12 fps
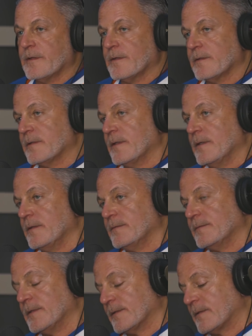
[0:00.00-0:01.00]
The
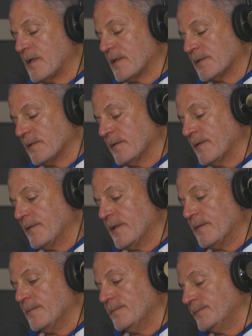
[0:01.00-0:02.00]
cost of
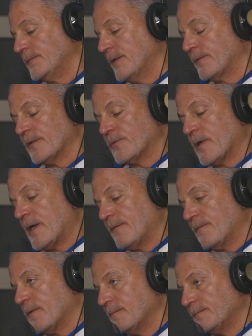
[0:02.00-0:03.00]
living, you have to drive
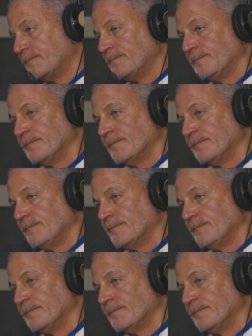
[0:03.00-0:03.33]
from